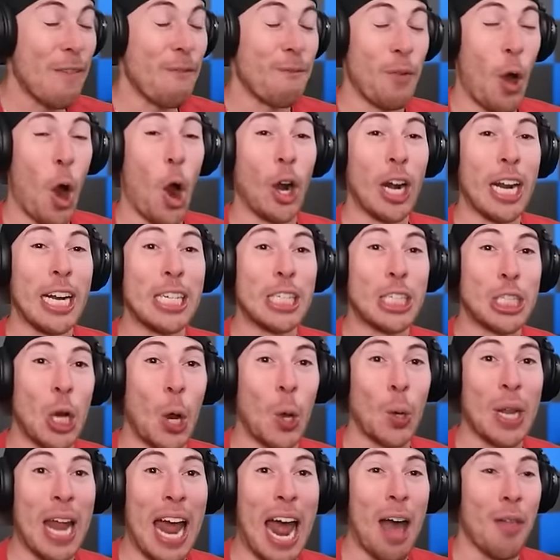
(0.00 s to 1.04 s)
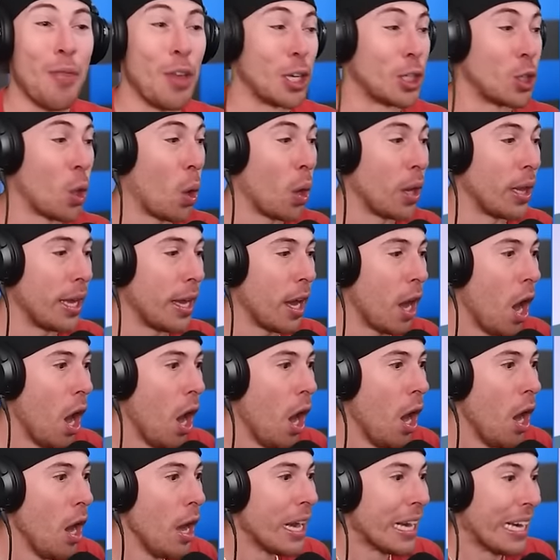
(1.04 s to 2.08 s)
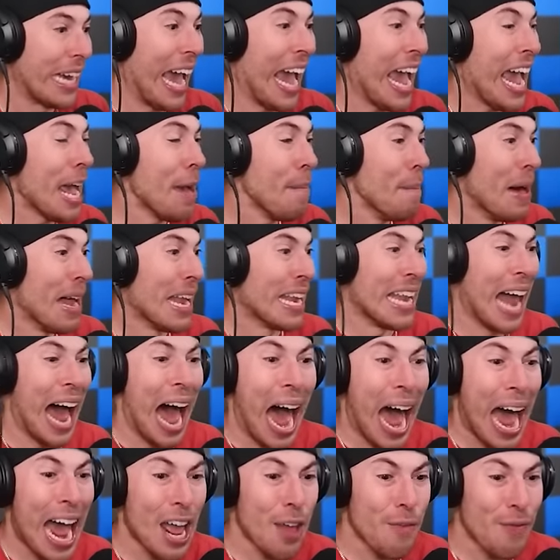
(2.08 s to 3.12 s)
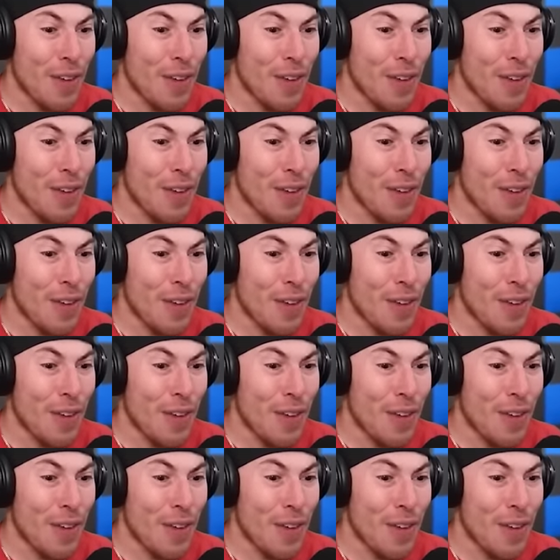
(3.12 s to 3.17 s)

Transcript: farted so loud the toilet... Came alive?